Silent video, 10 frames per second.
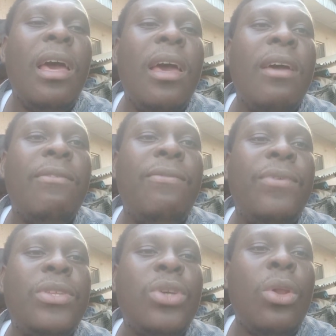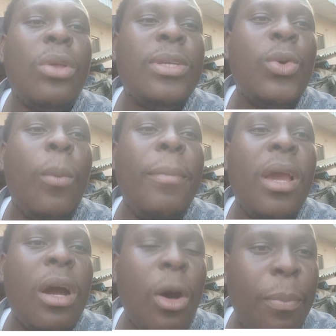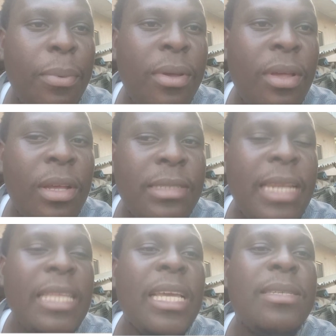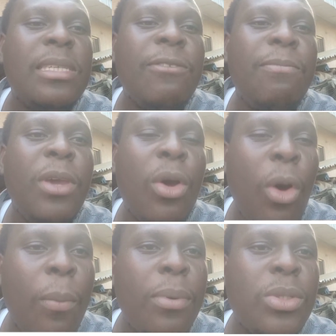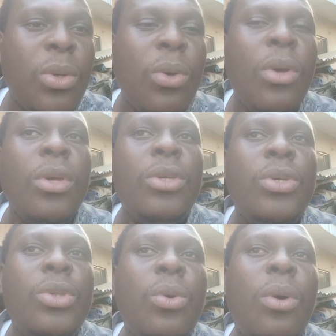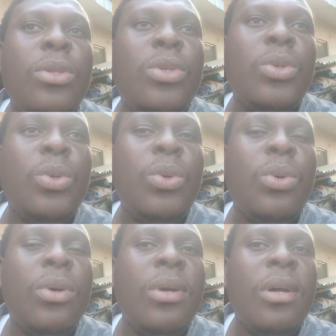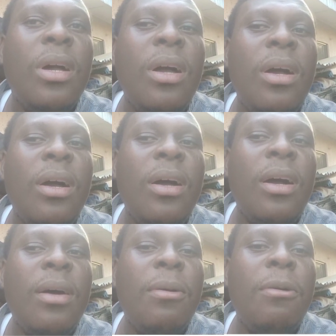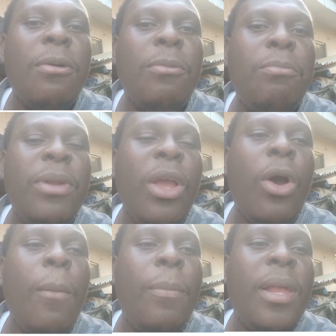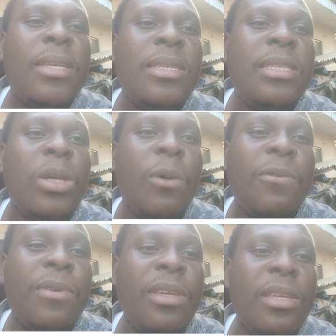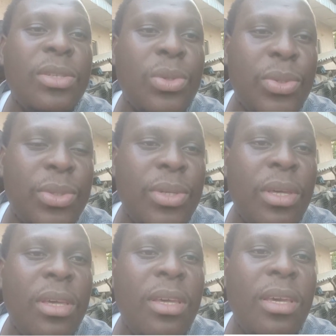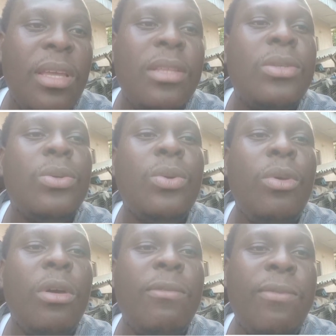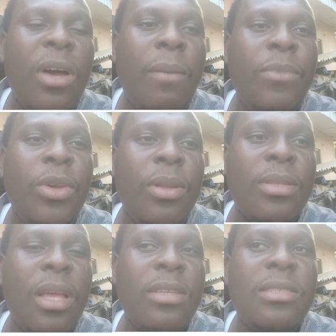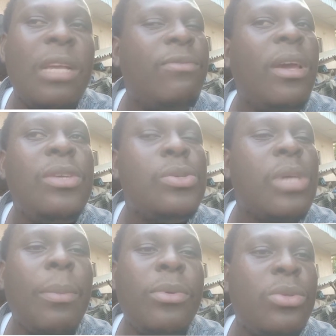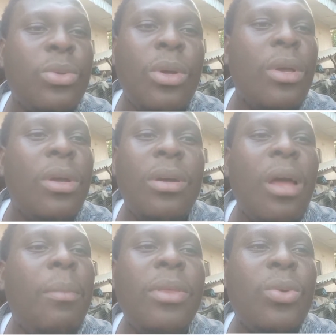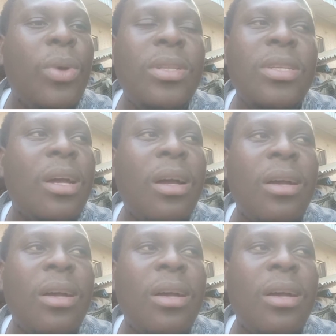physiological makeup, digestive makeup. So you don't want to bring complexity of issues into your farm. You understand? Several issues happen to rabbits when they are